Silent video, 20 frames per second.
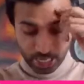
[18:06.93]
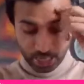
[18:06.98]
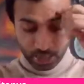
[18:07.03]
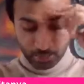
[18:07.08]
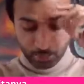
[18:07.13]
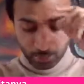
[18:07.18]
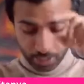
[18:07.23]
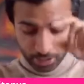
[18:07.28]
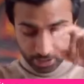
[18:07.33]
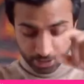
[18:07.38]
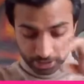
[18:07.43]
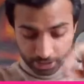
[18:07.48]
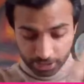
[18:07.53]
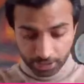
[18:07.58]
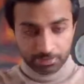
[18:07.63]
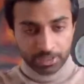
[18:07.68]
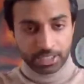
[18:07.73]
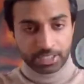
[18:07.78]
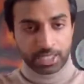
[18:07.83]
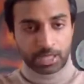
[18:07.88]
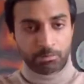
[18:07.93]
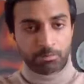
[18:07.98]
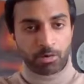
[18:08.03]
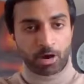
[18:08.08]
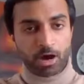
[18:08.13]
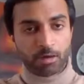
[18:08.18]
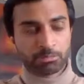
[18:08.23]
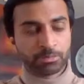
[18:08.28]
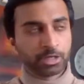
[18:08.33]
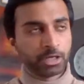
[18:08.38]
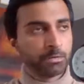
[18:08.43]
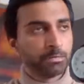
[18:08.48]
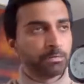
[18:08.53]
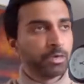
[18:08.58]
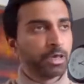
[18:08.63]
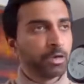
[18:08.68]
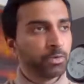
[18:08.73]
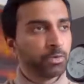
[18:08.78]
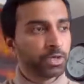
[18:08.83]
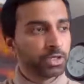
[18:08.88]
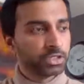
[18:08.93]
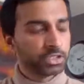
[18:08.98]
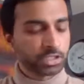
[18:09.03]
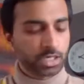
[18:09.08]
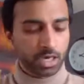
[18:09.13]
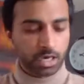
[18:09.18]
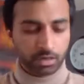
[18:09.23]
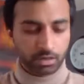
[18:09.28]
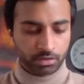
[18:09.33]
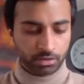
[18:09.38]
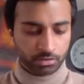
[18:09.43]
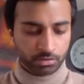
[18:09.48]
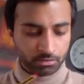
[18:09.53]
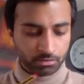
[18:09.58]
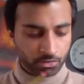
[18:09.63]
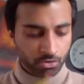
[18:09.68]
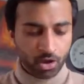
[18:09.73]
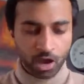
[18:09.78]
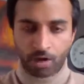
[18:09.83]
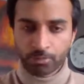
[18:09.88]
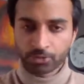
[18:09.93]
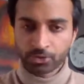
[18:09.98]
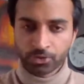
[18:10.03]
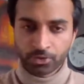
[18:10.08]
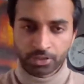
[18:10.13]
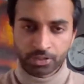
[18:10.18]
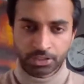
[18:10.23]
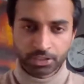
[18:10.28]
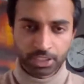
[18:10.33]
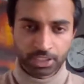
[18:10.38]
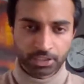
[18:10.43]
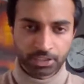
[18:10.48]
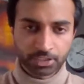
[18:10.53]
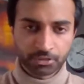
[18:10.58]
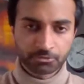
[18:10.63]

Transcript: But something that popped up, it was COP26.